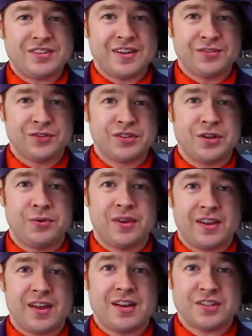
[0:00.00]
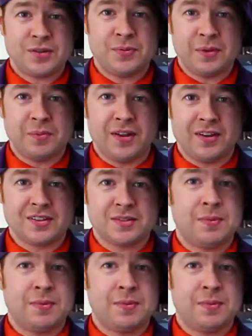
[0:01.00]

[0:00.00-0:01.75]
several sewing and costuming blogs,